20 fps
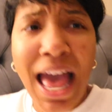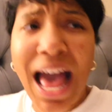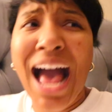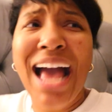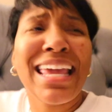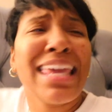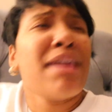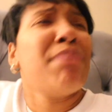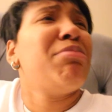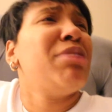I
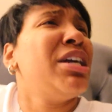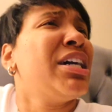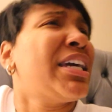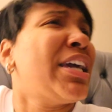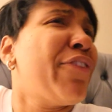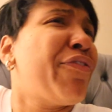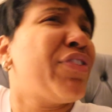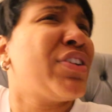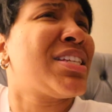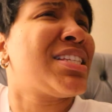keep
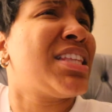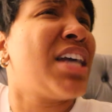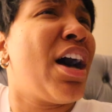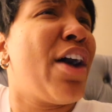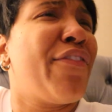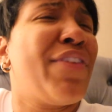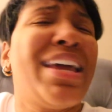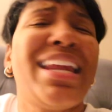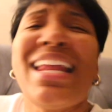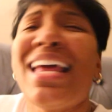looking for
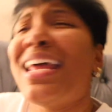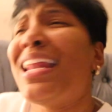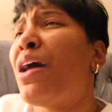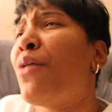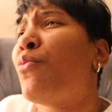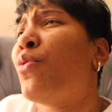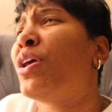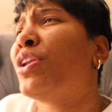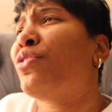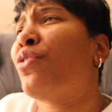stuff and then
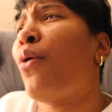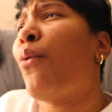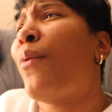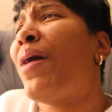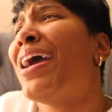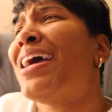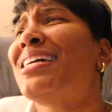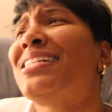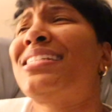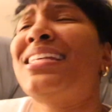I'm wondering
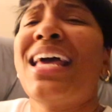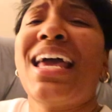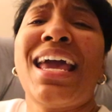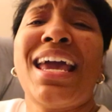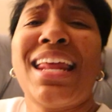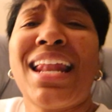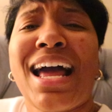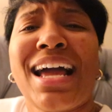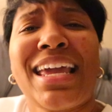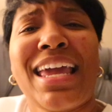where it's at
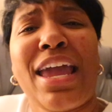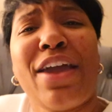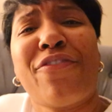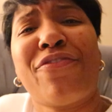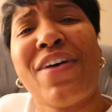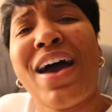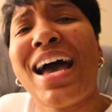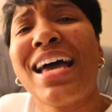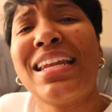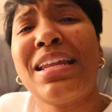and I can't
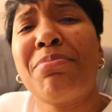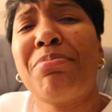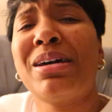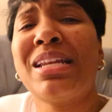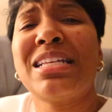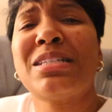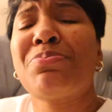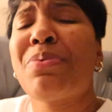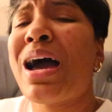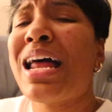find it. But
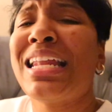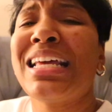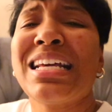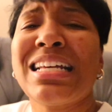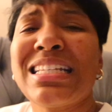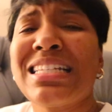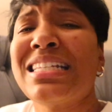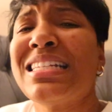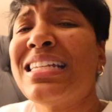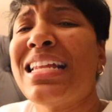it's probably
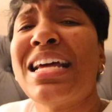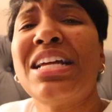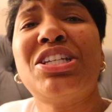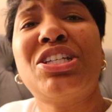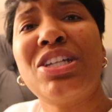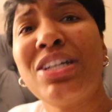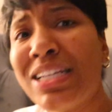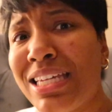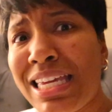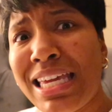because it's in that
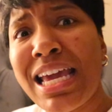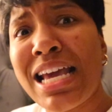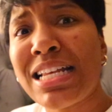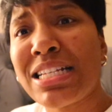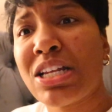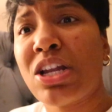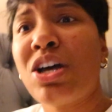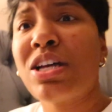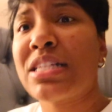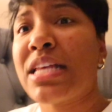junky
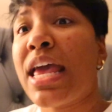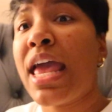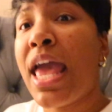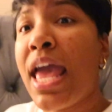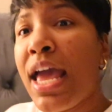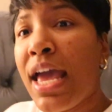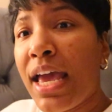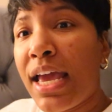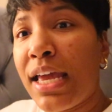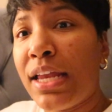ass closet.
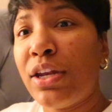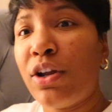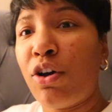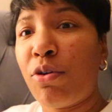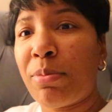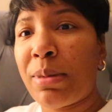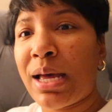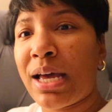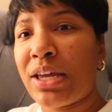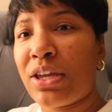And
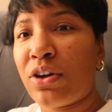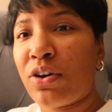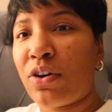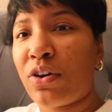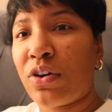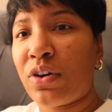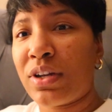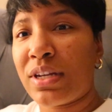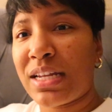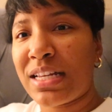don't mind,
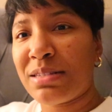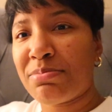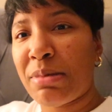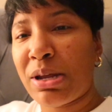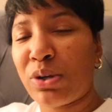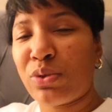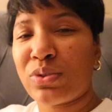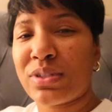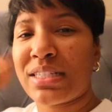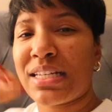y'all. That's my
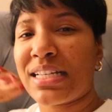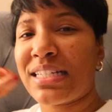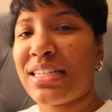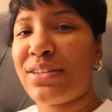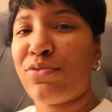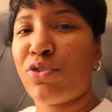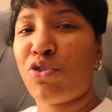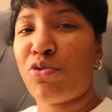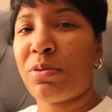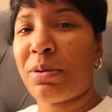little sexy
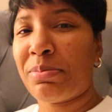robe